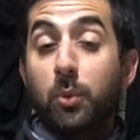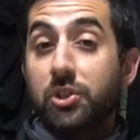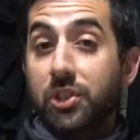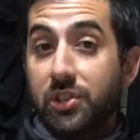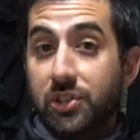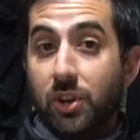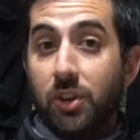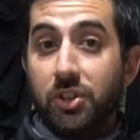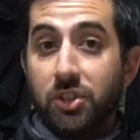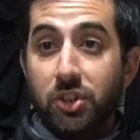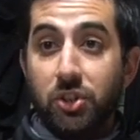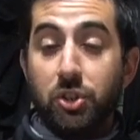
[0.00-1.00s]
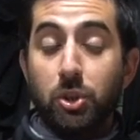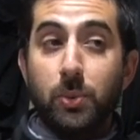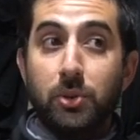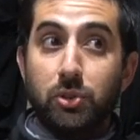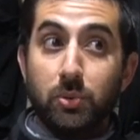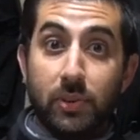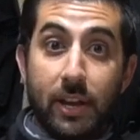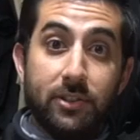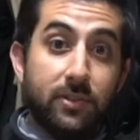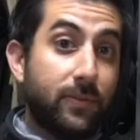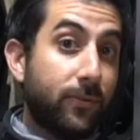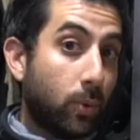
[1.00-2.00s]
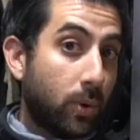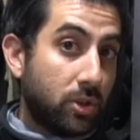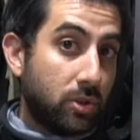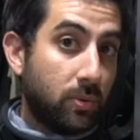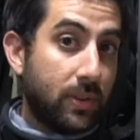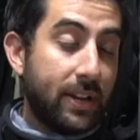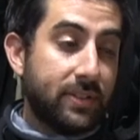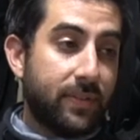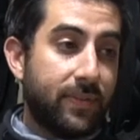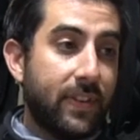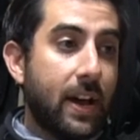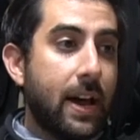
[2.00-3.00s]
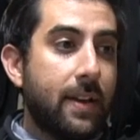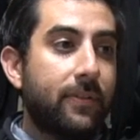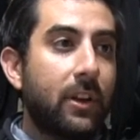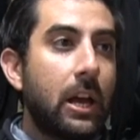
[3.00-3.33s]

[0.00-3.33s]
which they started to do in 2004 and 2005.